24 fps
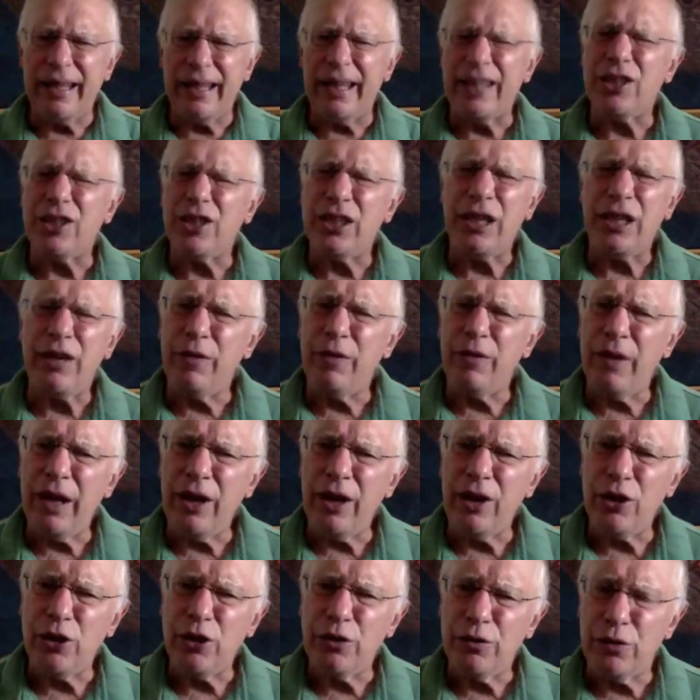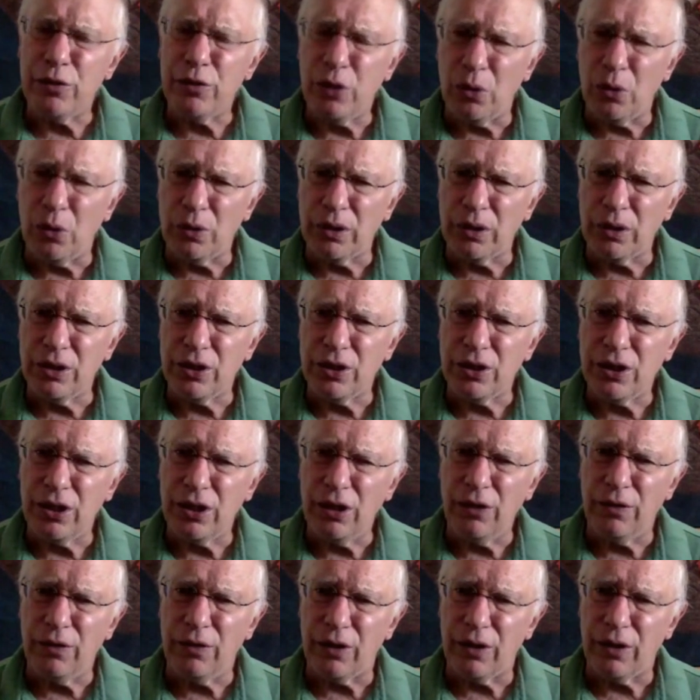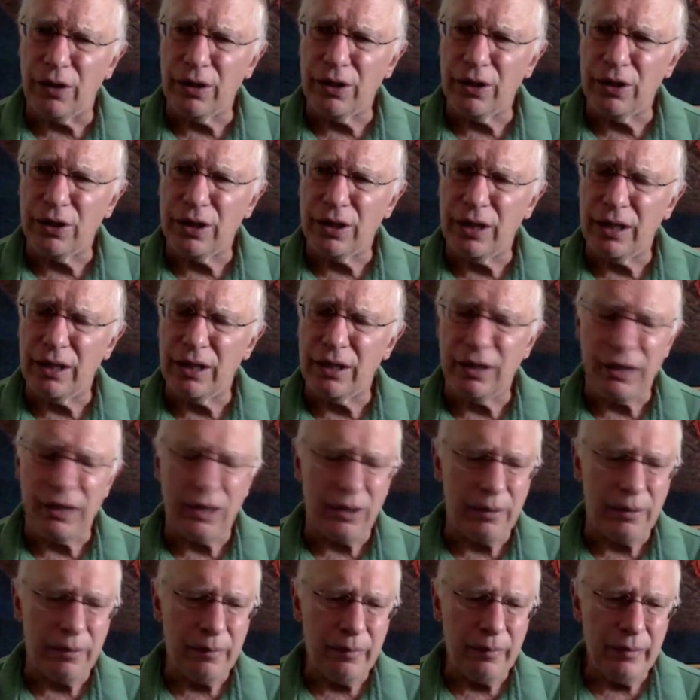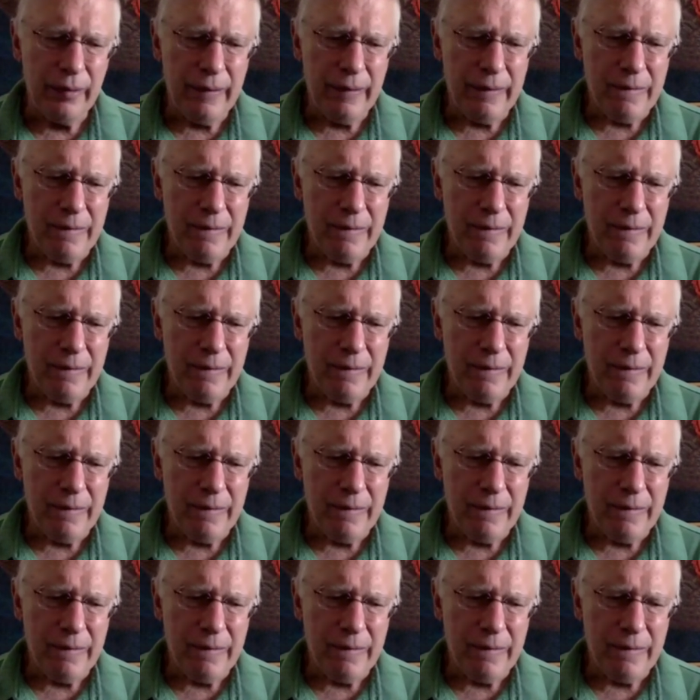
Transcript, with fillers: That's the advantage of gold and silver, is that they're